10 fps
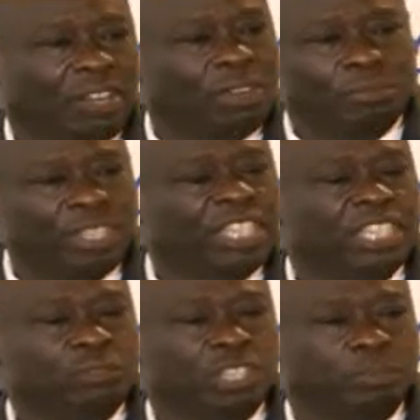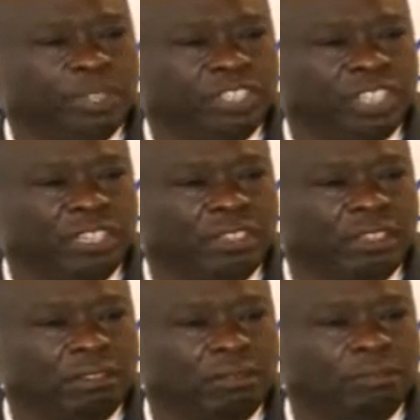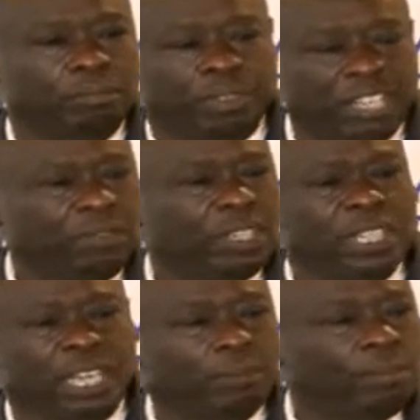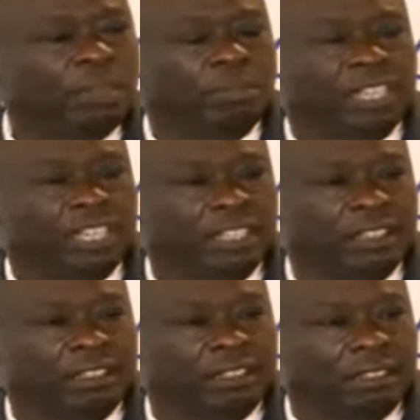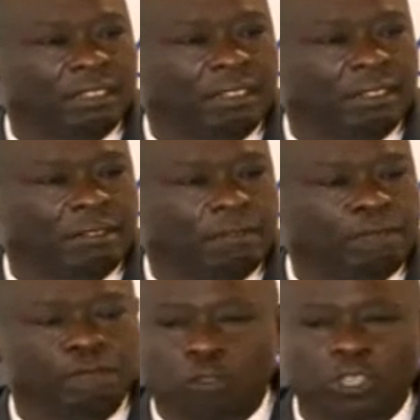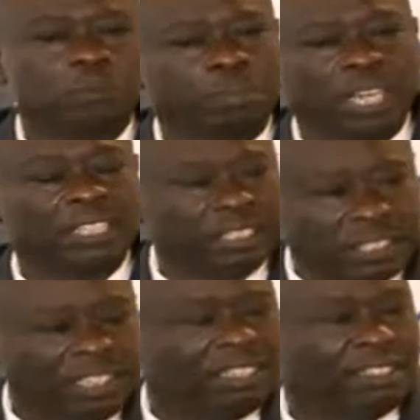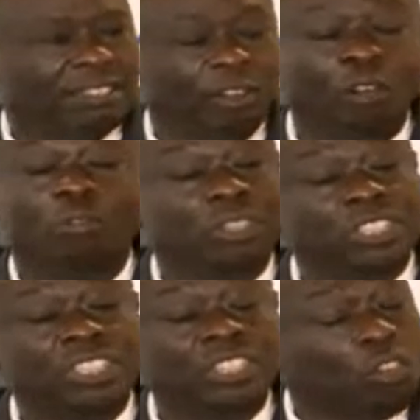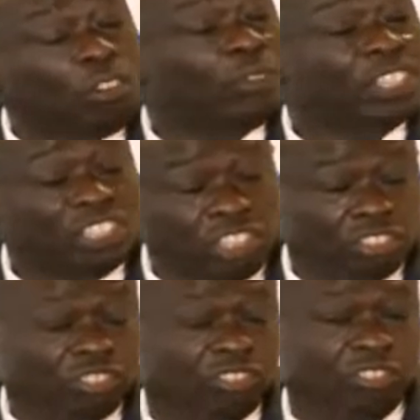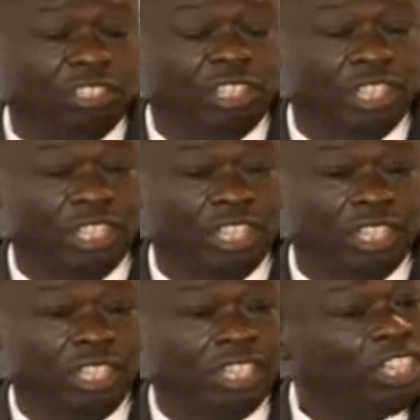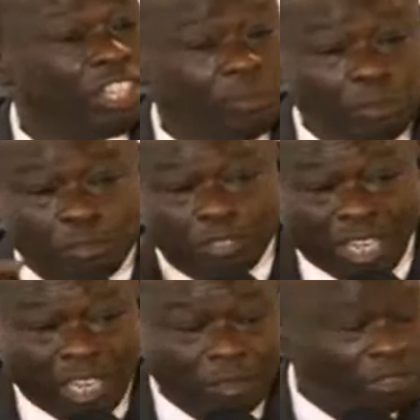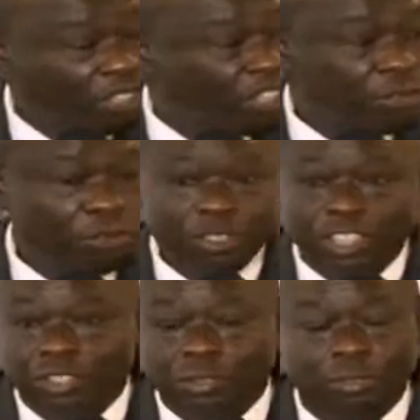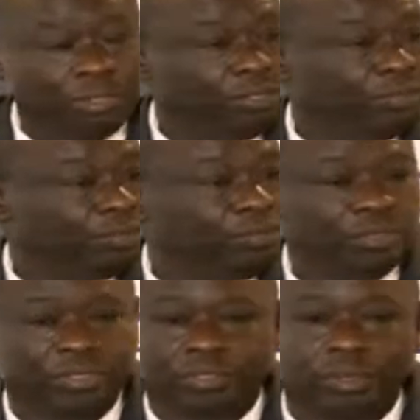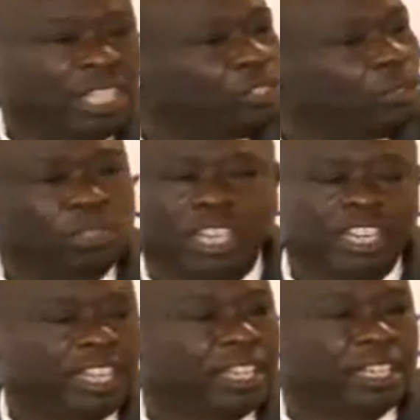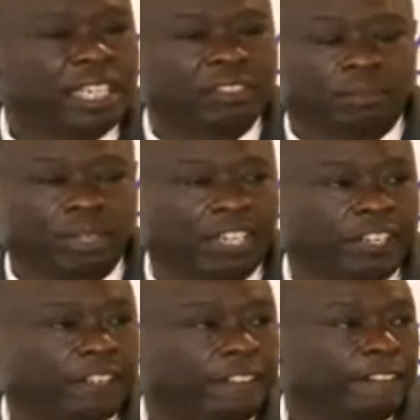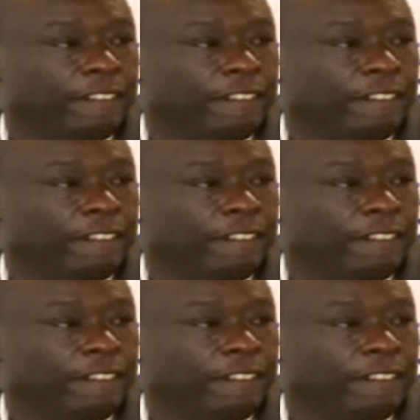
our meetings with the president, private and public, 40% of his conversation revolves around the youth issue. We are so clear in our mind.